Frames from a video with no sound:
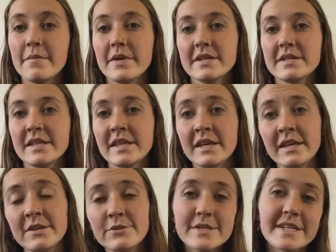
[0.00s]
into
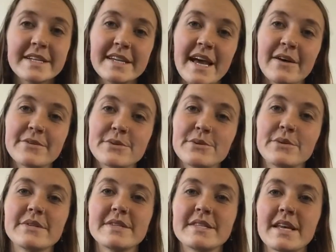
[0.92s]
the New Zealand
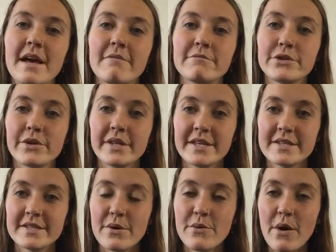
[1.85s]
outdoors during their
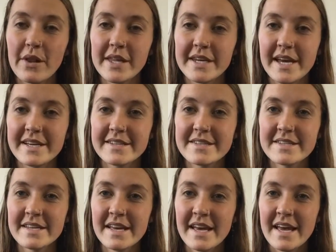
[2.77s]
school
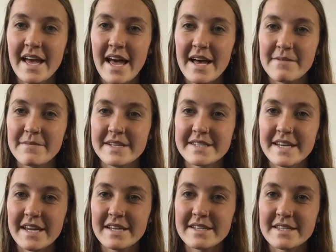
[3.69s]
holidays and
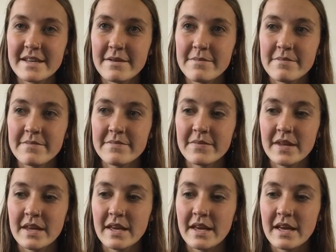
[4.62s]
takes them
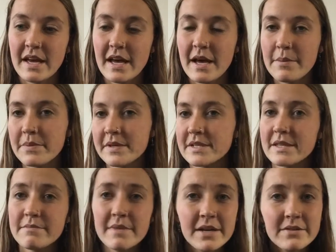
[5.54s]
up into
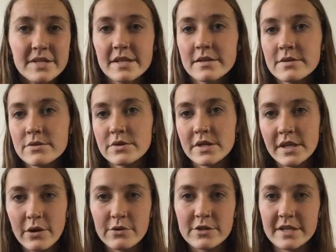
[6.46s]
the mountains or to
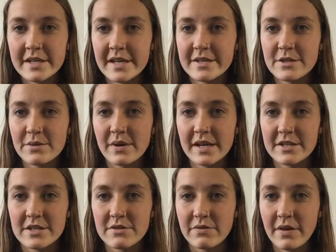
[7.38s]
the ocean and doing
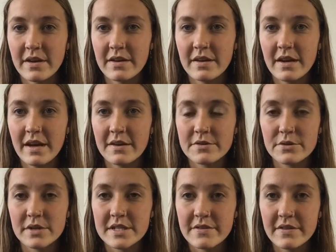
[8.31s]
just fun
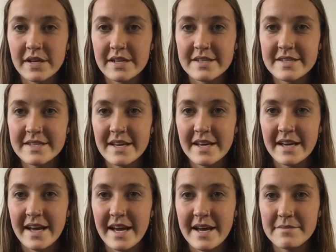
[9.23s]
outdoor activities
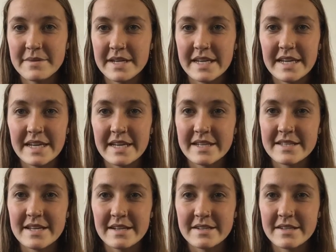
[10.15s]
and getting
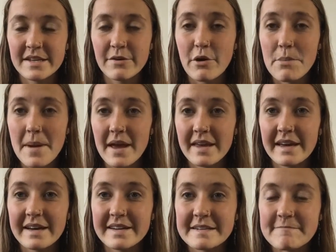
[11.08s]
kids out into their own
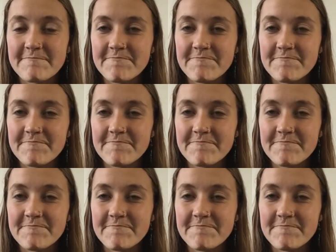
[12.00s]
backyard.